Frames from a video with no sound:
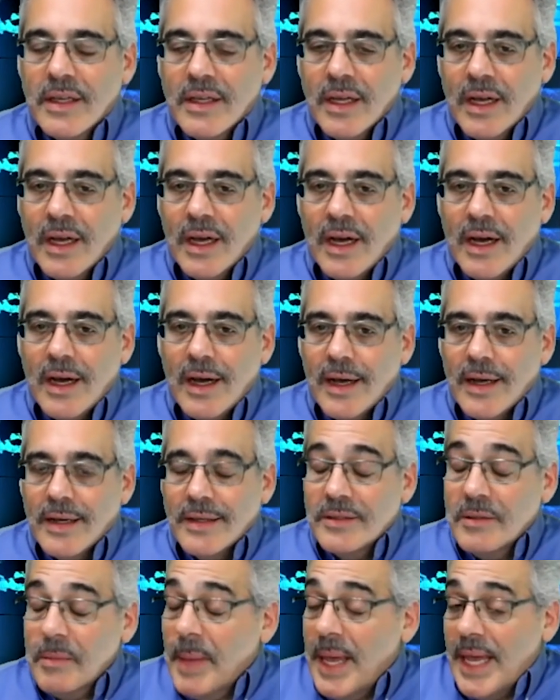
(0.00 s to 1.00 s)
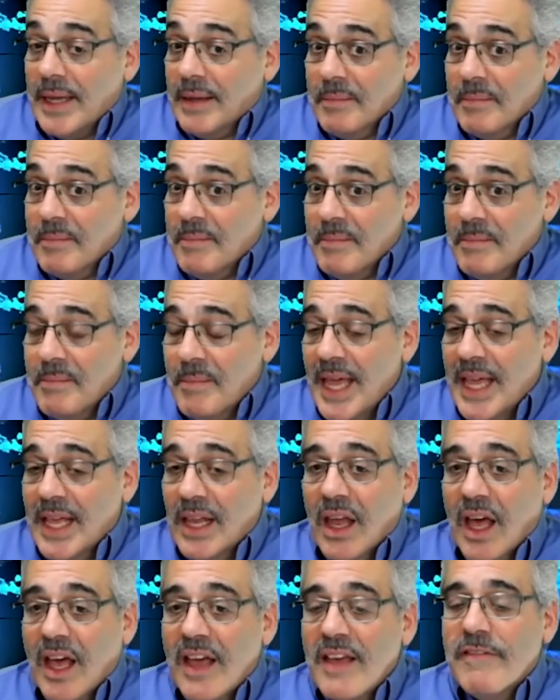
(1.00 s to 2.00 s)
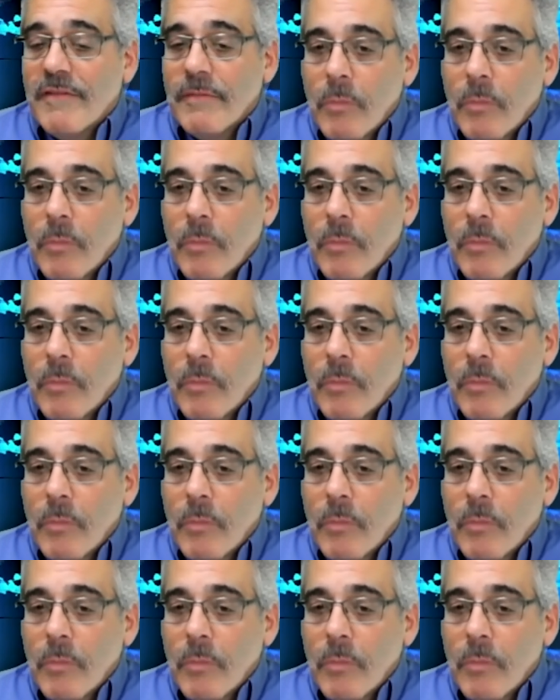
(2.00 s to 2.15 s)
to make life